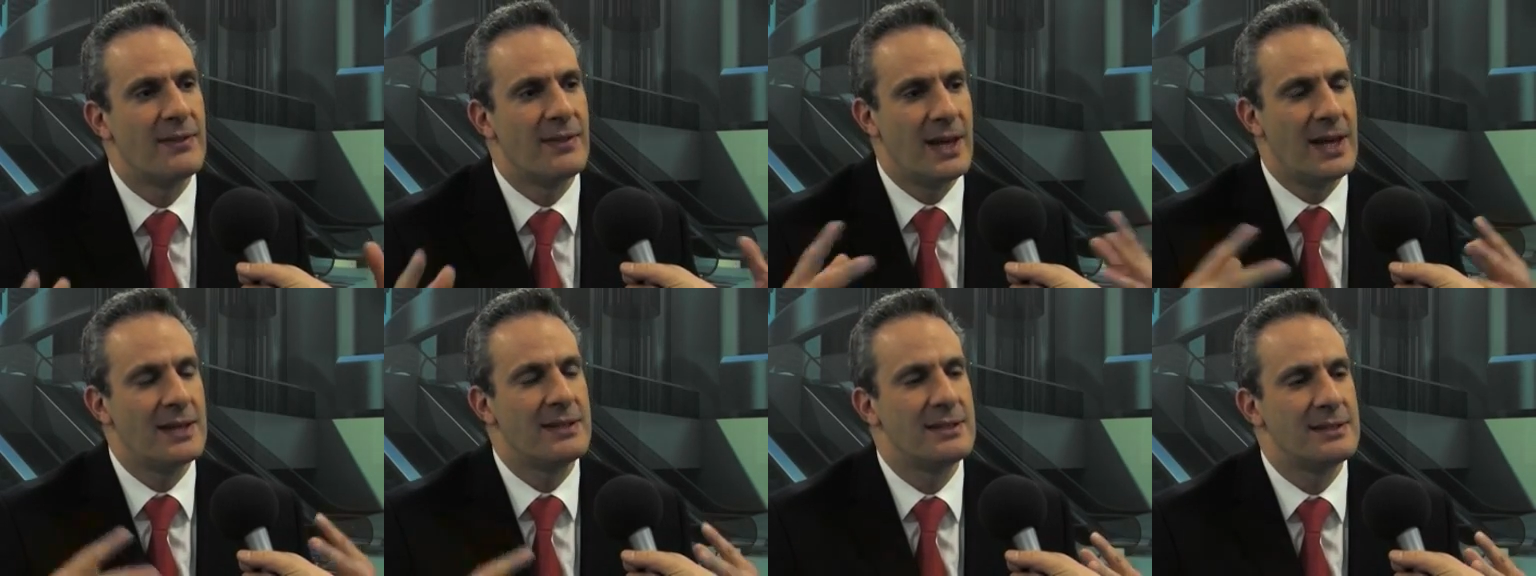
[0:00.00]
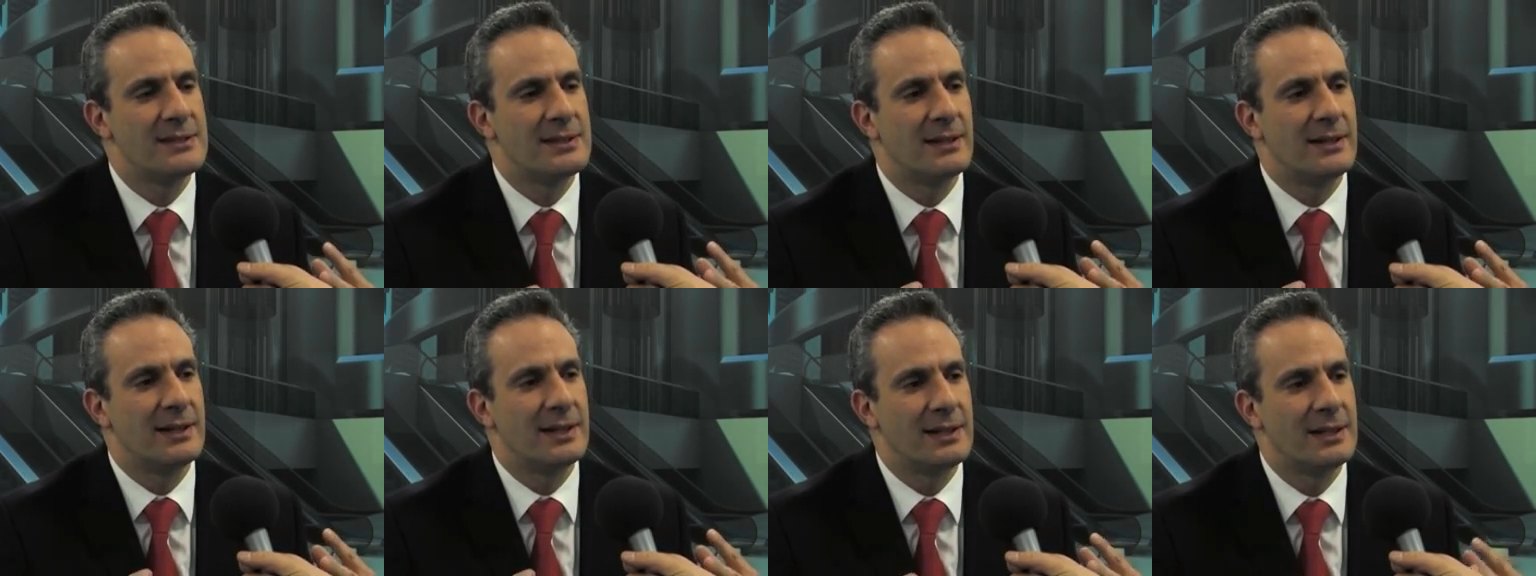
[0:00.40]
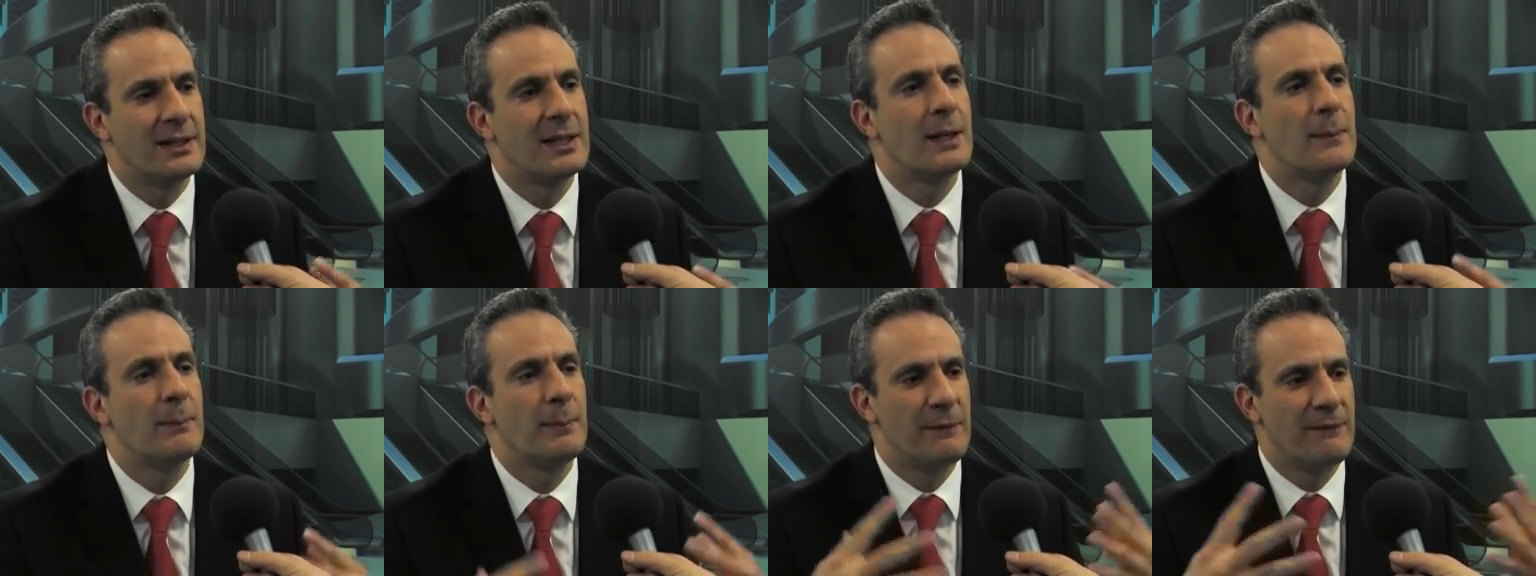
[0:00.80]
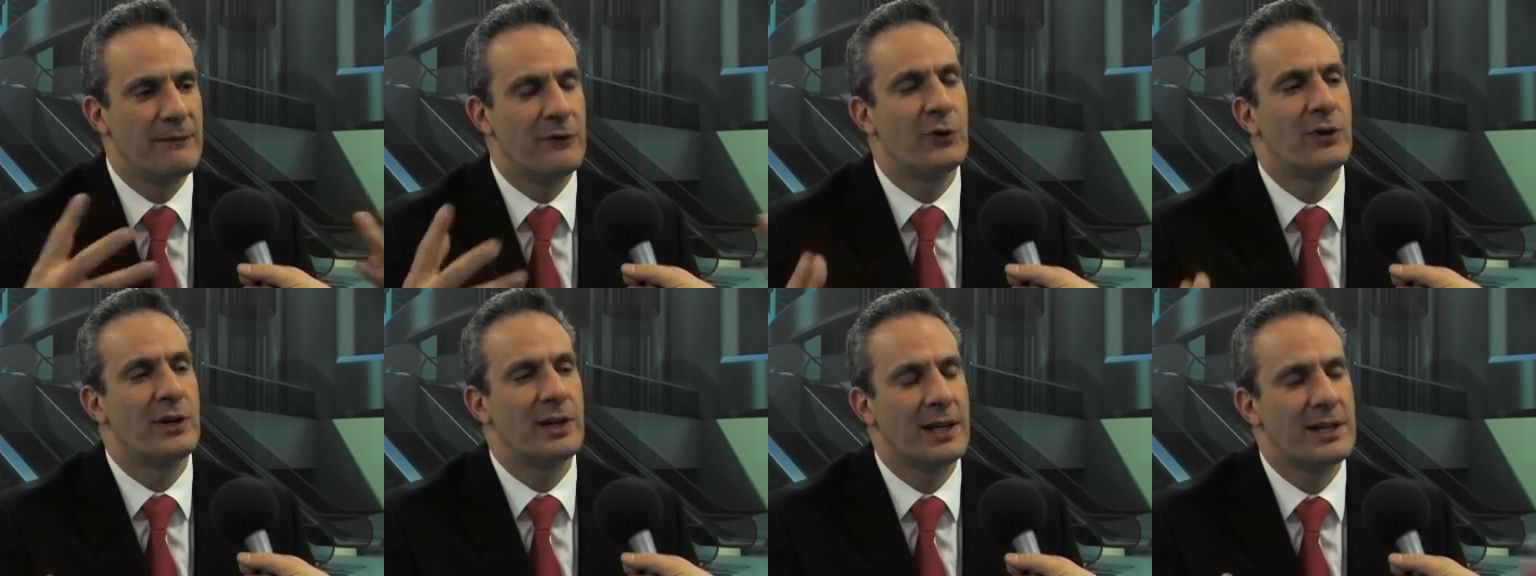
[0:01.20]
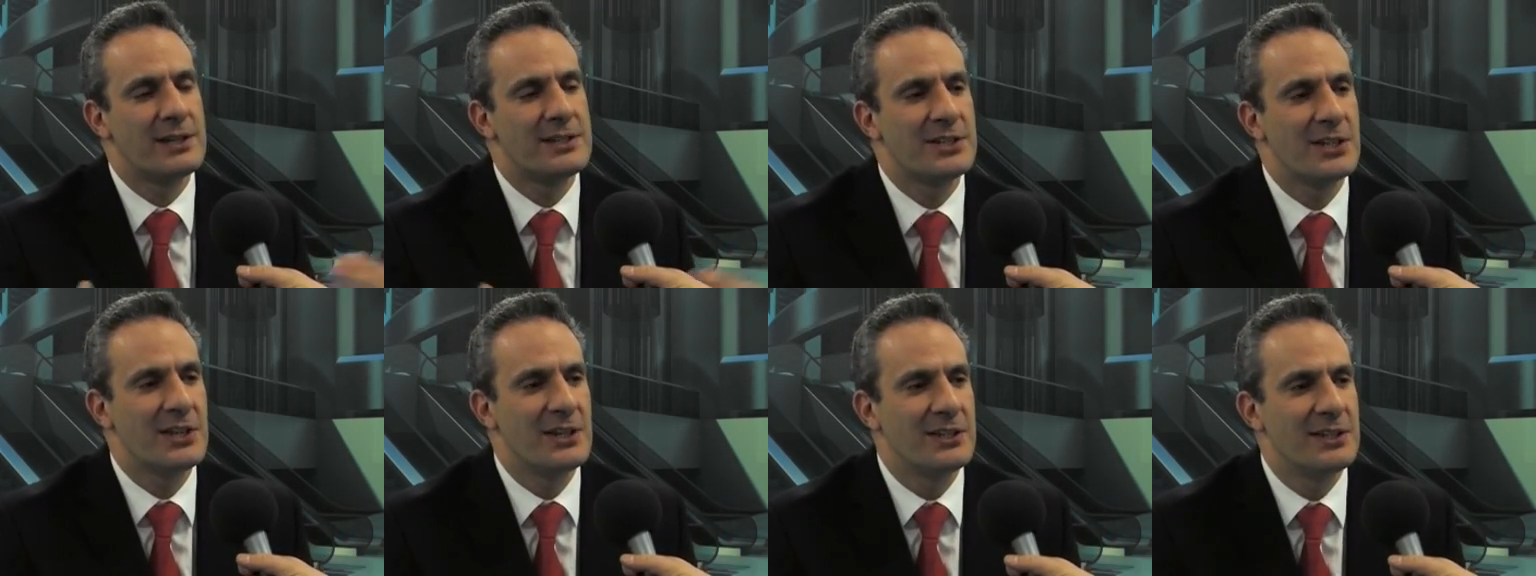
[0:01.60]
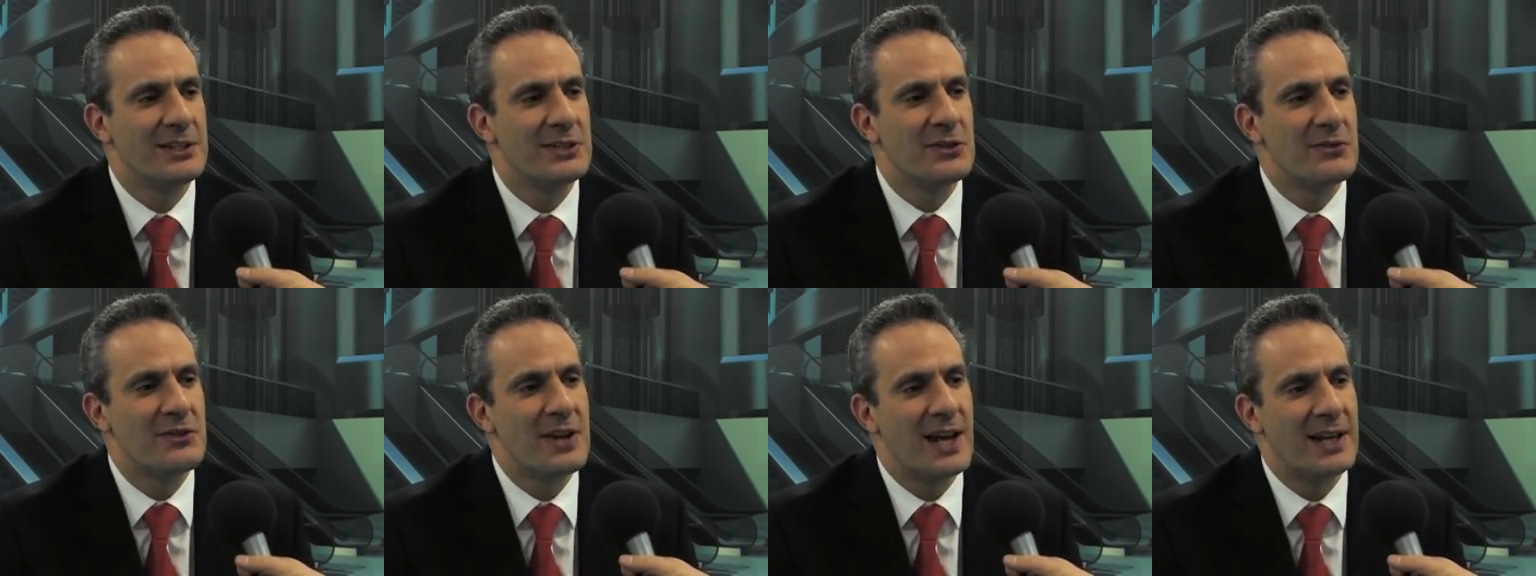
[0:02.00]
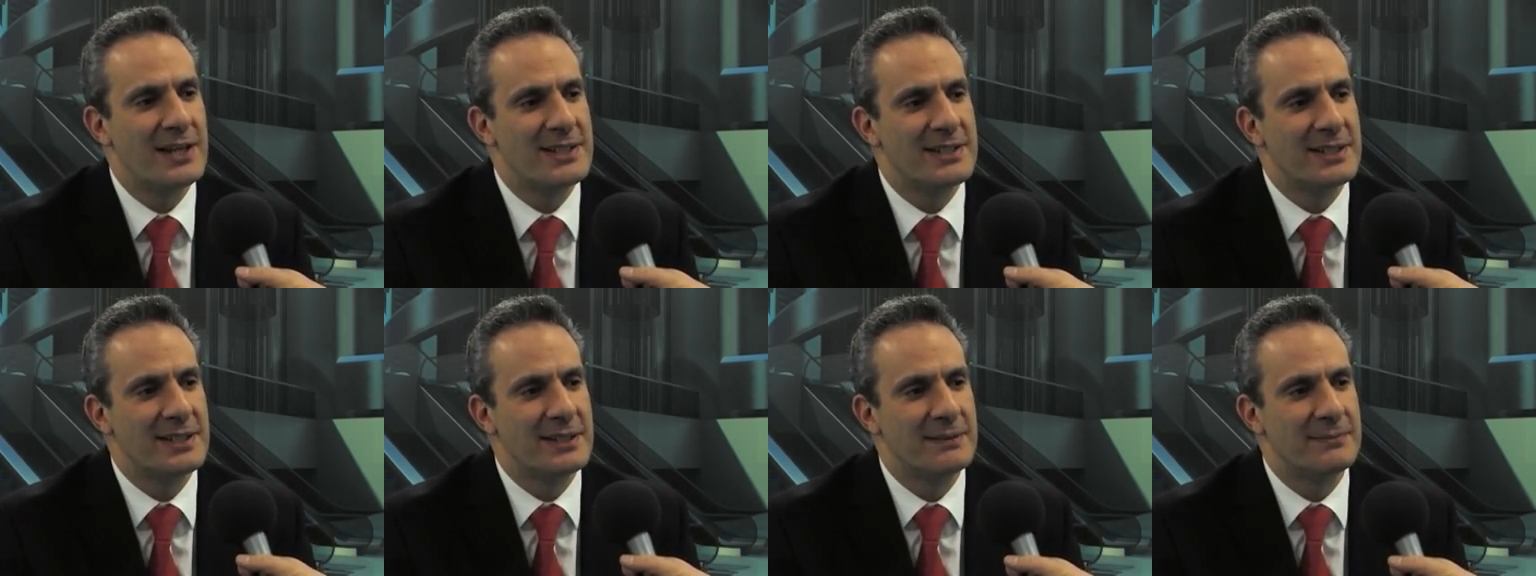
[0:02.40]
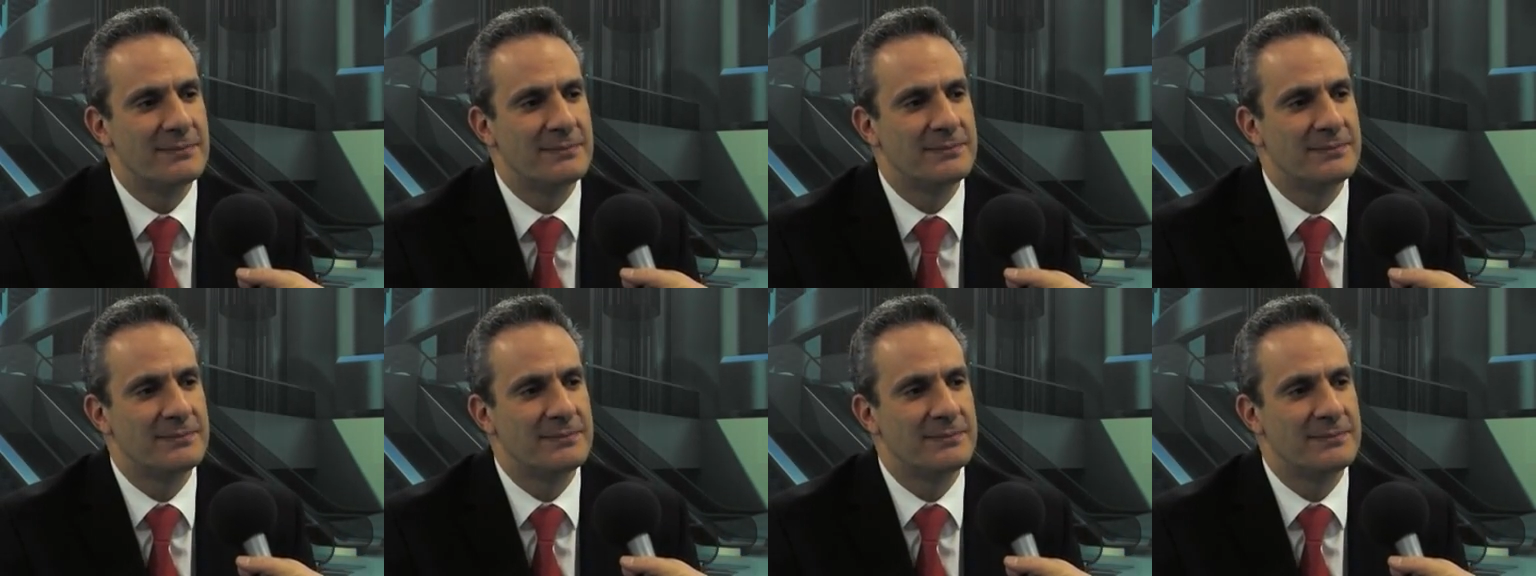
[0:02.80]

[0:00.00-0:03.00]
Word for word: that design before it gets turned into reality.